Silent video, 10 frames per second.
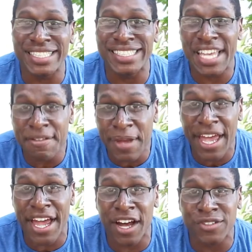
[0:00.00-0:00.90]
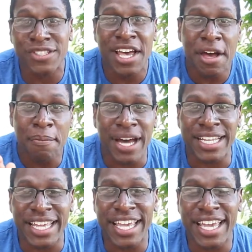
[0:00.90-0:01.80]
10 pounds by the
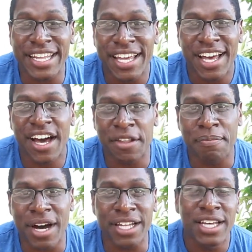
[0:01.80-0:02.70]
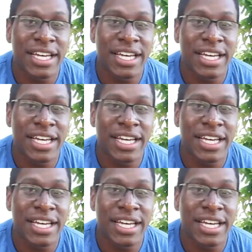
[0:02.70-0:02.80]
end of the month.